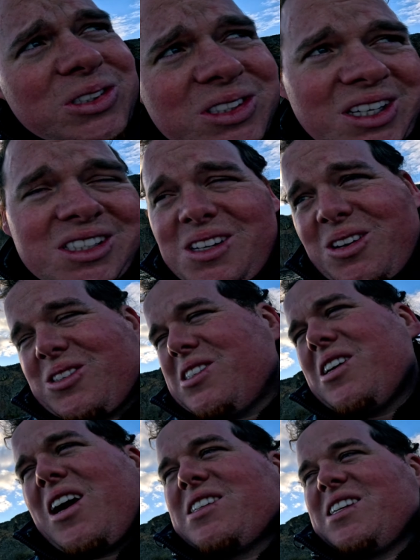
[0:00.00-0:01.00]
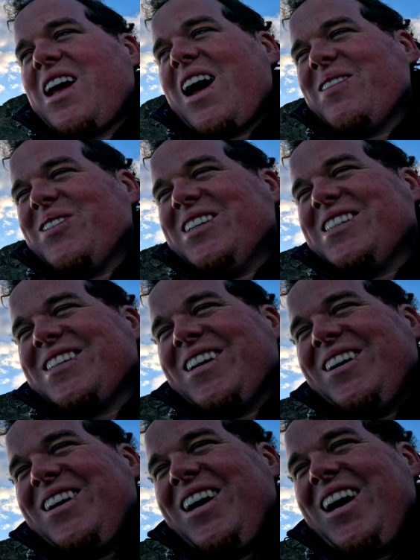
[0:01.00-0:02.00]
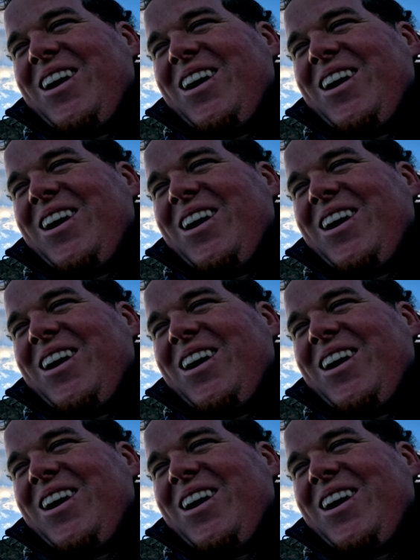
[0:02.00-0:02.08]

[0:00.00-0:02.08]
for six years, still hasn't happened, so